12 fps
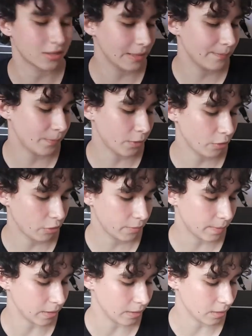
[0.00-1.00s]
simple,
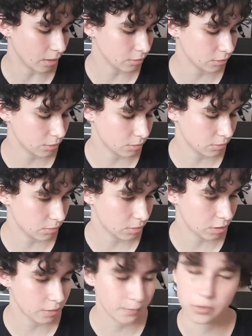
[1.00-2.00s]
but also
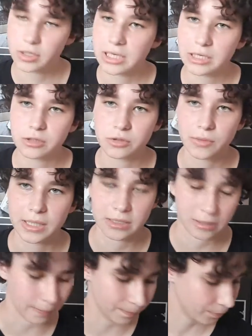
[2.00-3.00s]
just a pretty
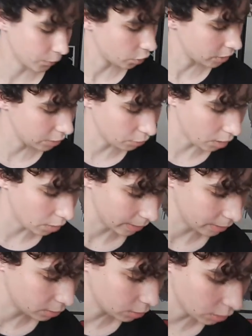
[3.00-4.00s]
illustration, pretty drawing, good